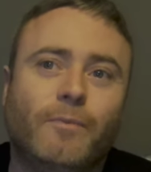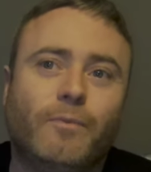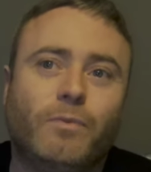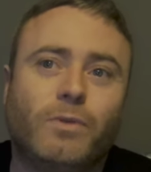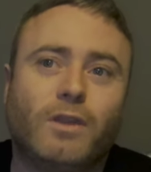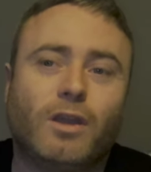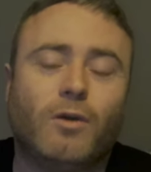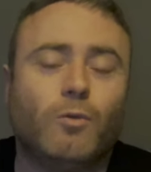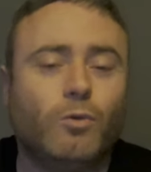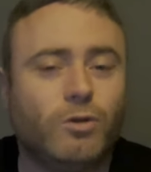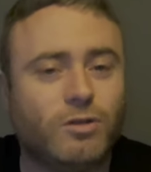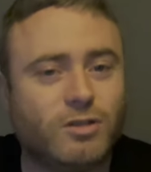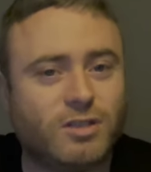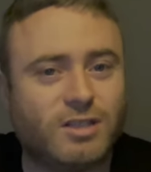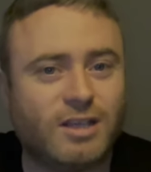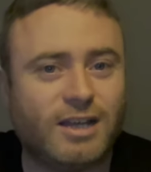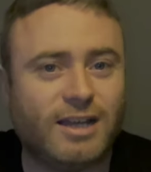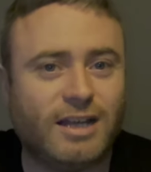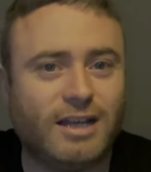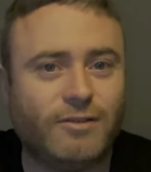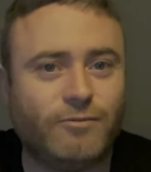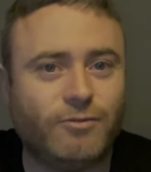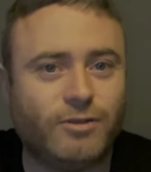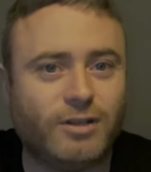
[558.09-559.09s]
I wouldn't say an
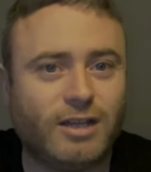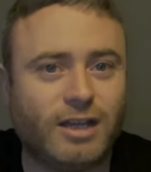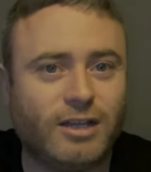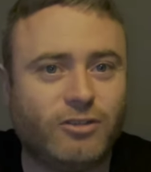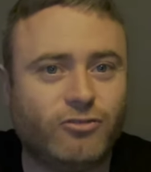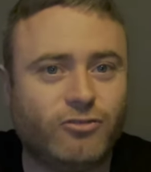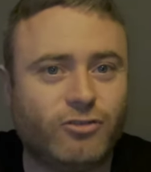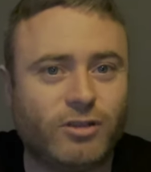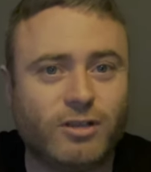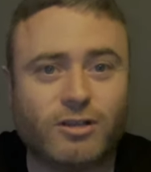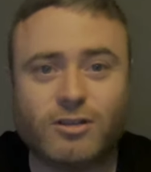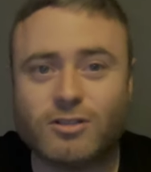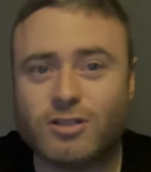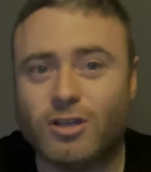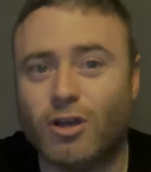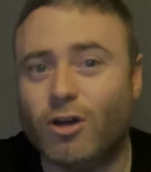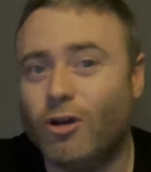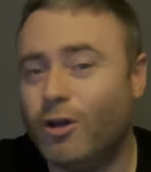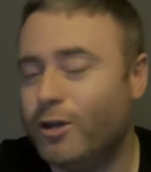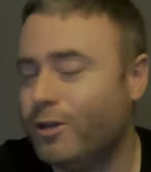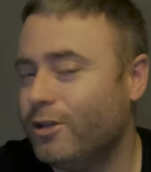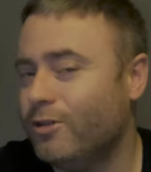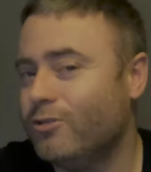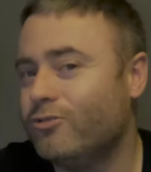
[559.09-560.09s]
everyday drink because I
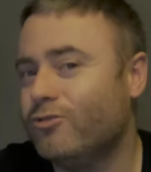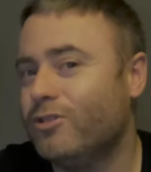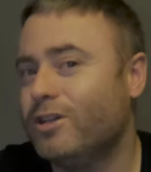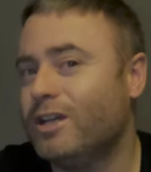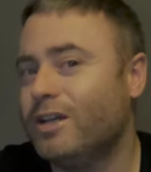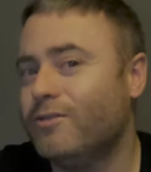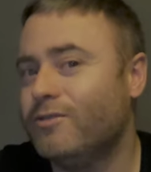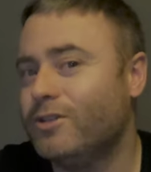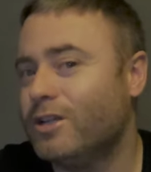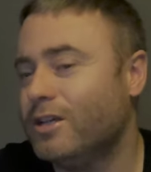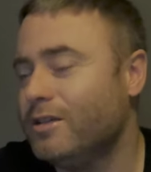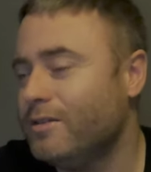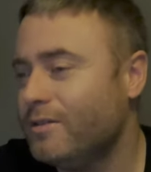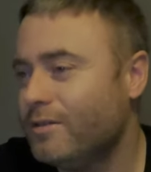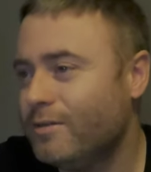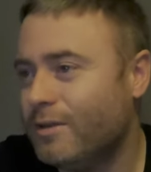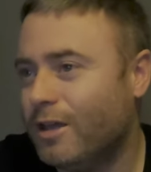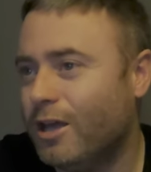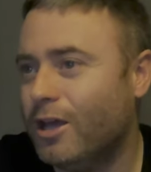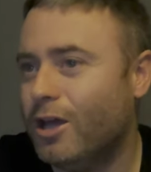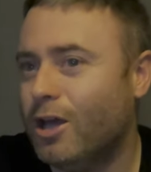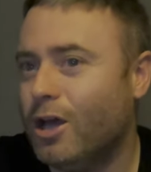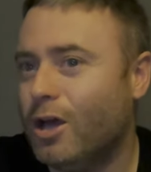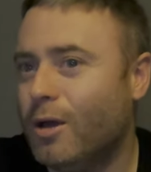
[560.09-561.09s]
don't drink every day,
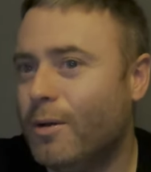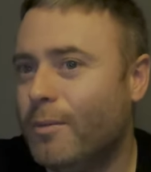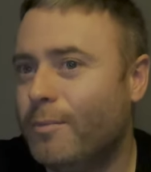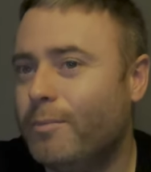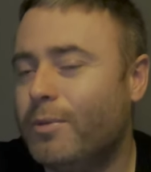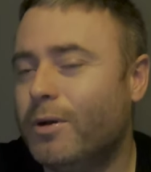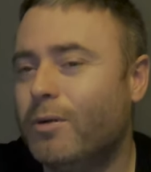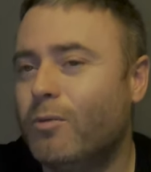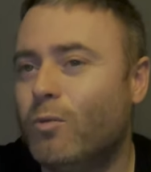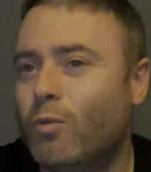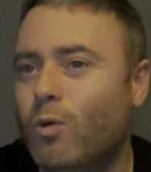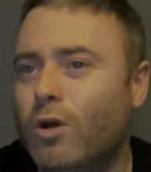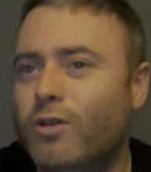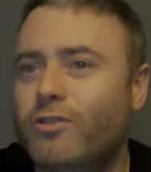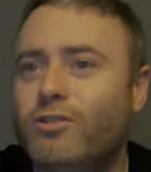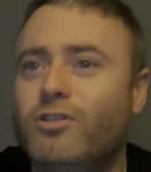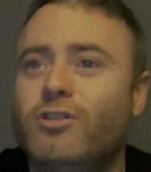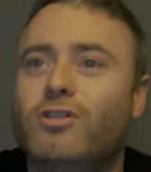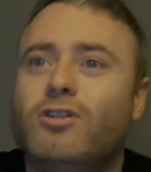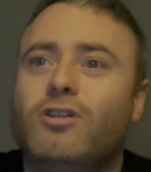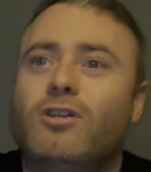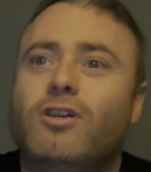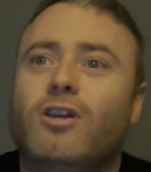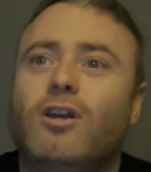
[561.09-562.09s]
but one you
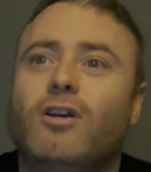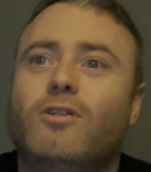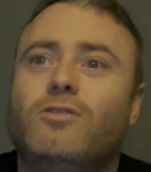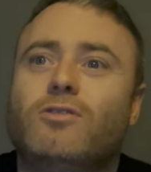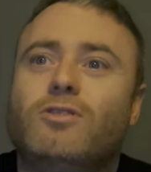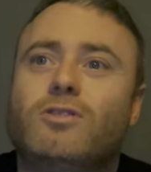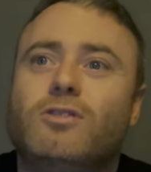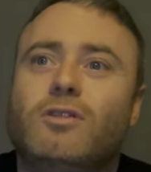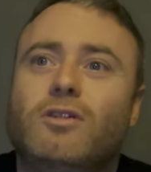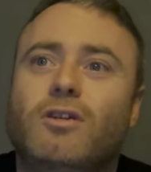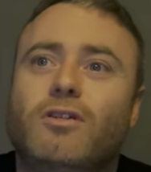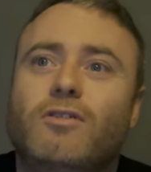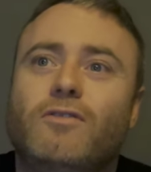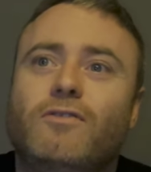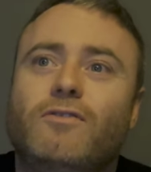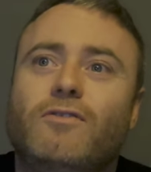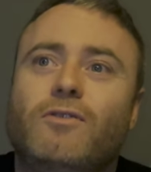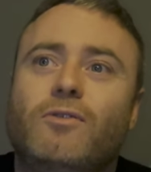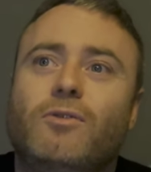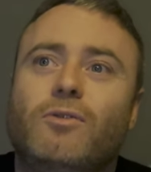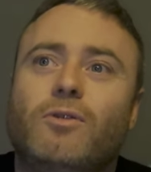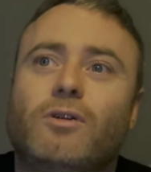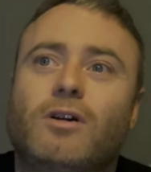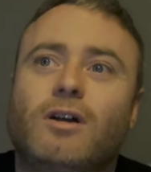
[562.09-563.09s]
can go to
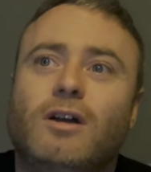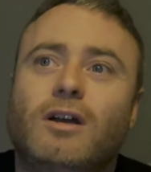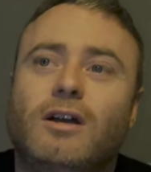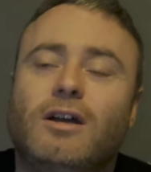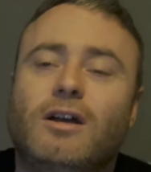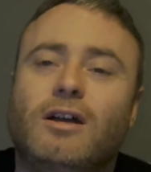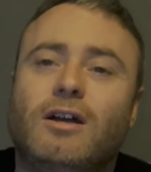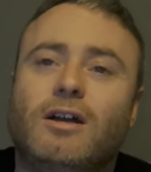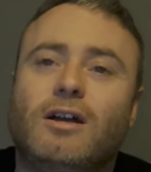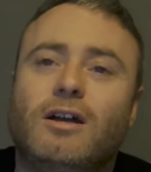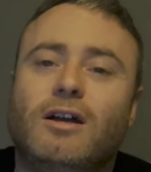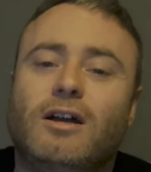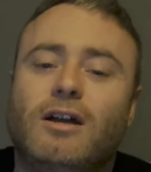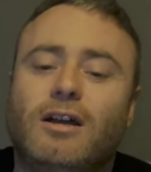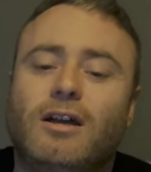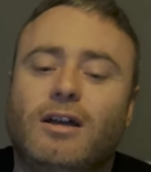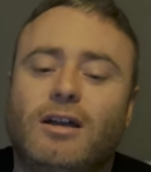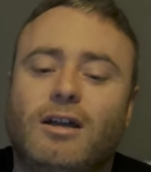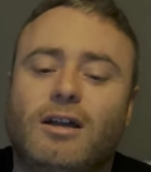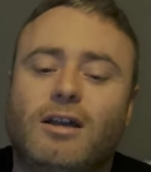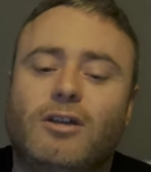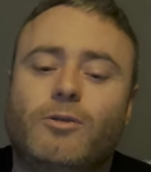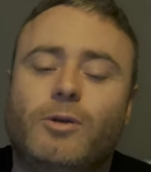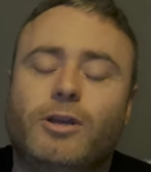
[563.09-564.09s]
for
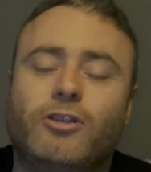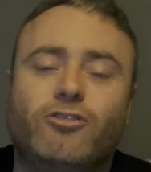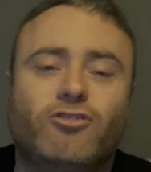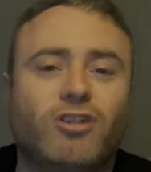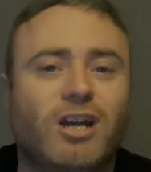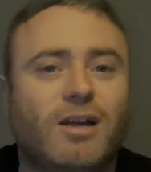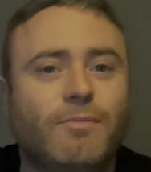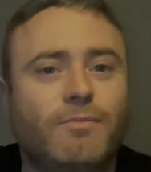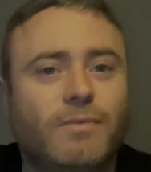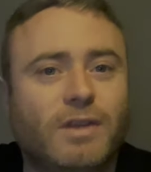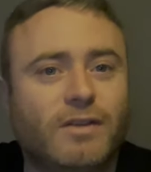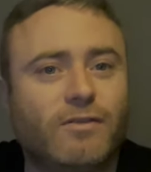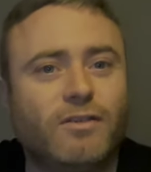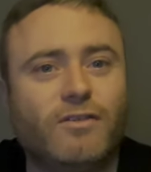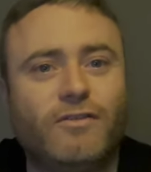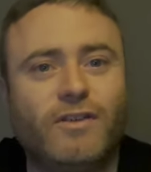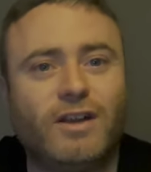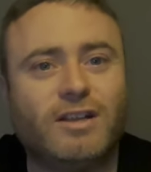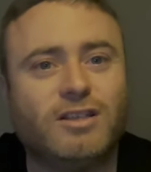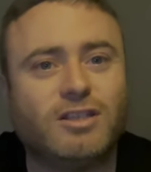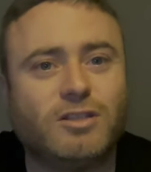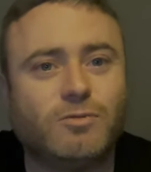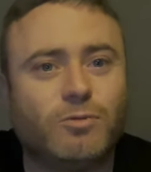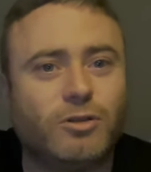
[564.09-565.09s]
a quick dram if you
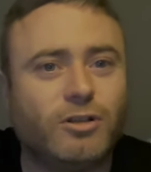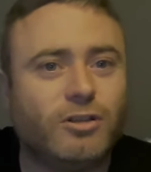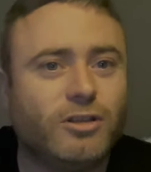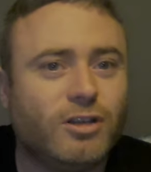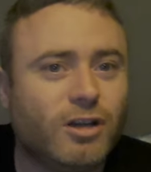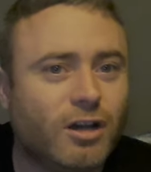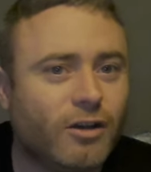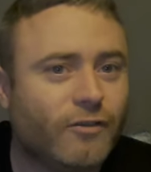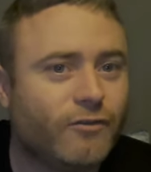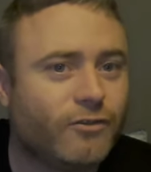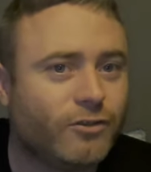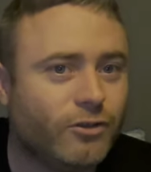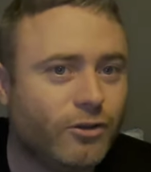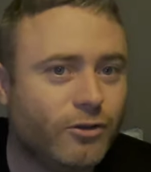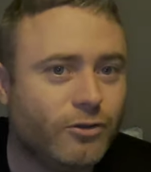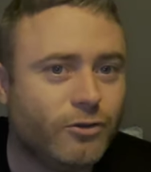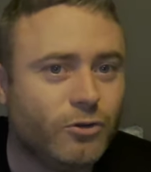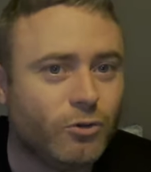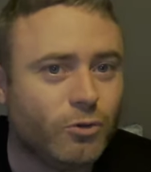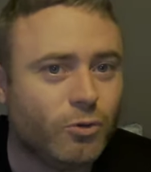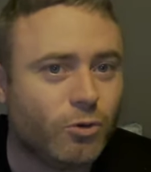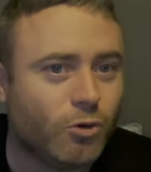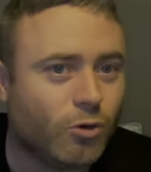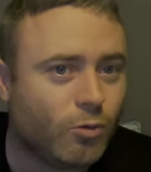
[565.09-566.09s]
fancy one in the afternoon
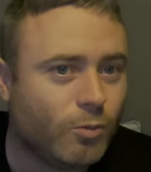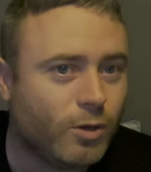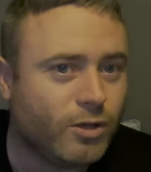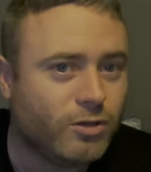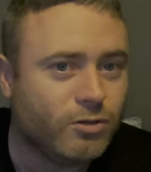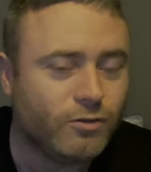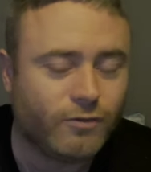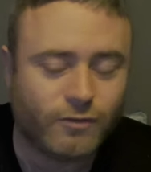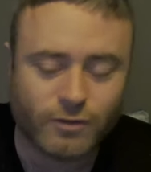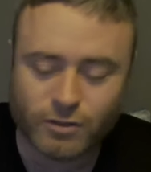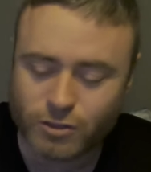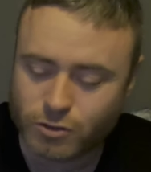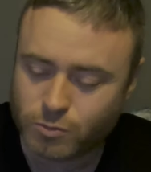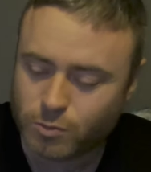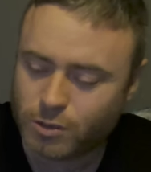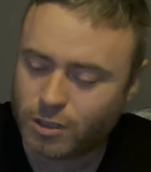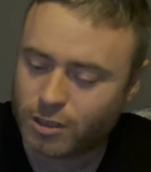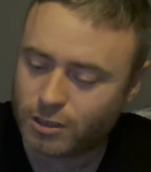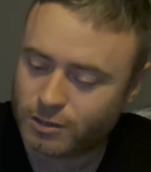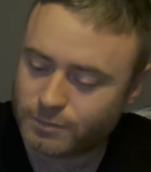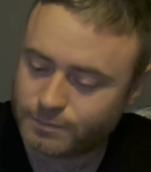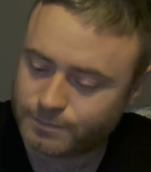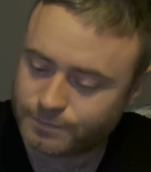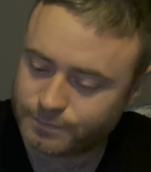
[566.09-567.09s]
or when you finish work.